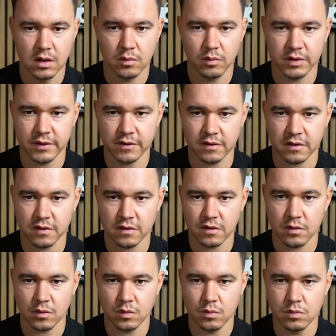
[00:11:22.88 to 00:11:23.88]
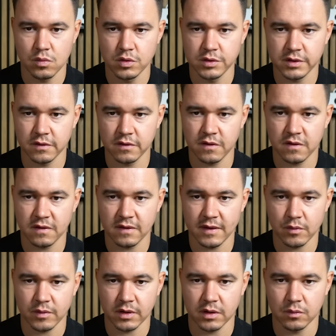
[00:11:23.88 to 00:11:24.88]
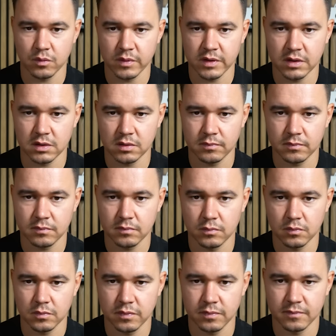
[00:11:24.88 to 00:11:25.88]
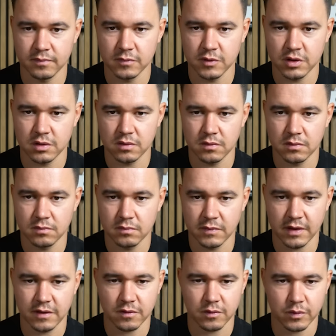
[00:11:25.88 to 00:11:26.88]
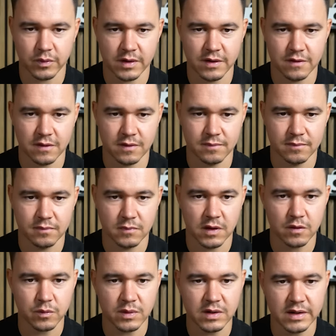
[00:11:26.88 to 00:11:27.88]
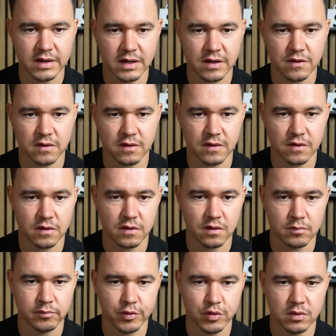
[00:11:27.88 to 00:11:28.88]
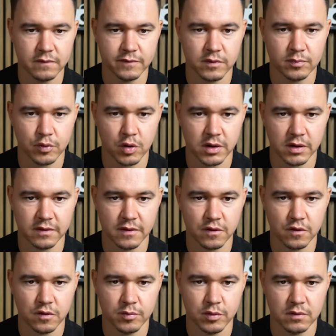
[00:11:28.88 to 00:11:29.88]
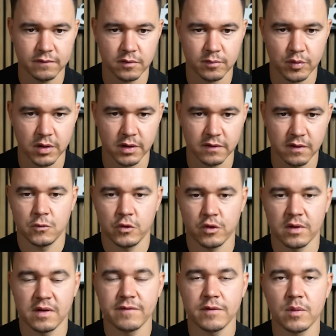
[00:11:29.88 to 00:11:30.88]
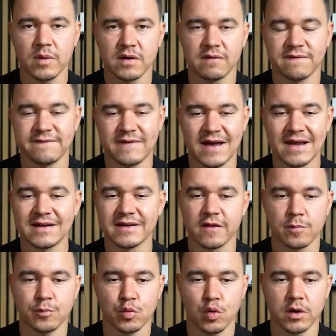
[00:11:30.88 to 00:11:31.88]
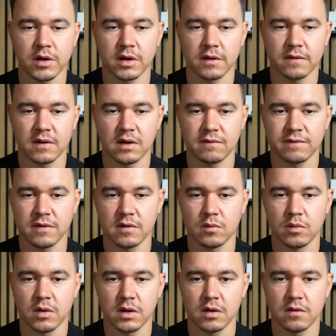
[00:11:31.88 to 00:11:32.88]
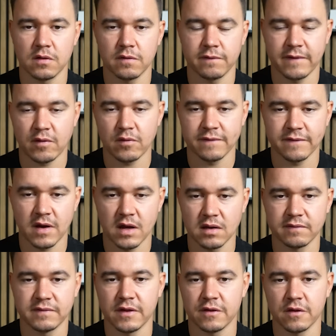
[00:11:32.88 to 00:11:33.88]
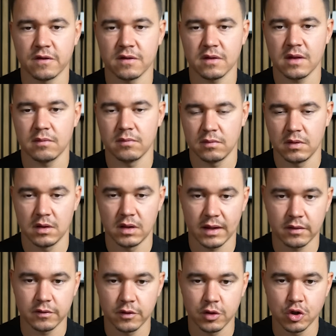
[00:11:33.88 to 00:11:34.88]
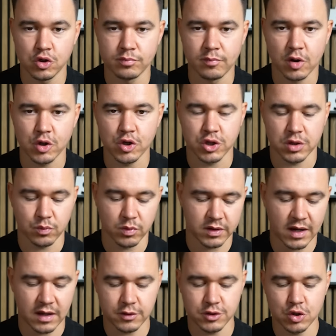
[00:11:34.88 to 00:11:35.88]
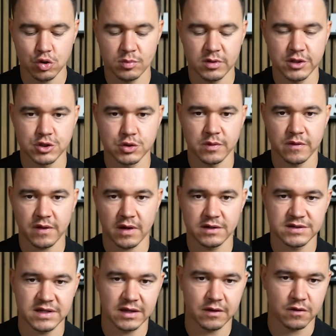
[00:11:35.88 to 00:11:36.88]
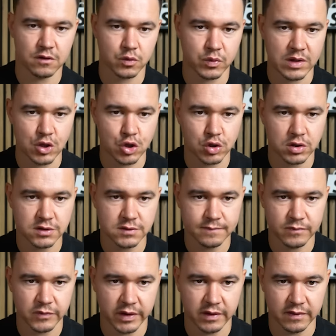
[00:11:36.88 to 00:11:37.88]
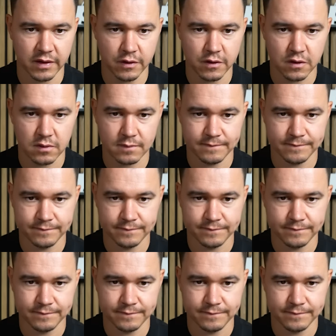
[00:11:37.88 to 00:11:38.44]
What is this? Wooden steering wheel. That's crazy. It's really nice. This is a beautiful product. So if you want to find this product and if you want to verify if this is like the good margin, what I normally do is I take a screenshot like this.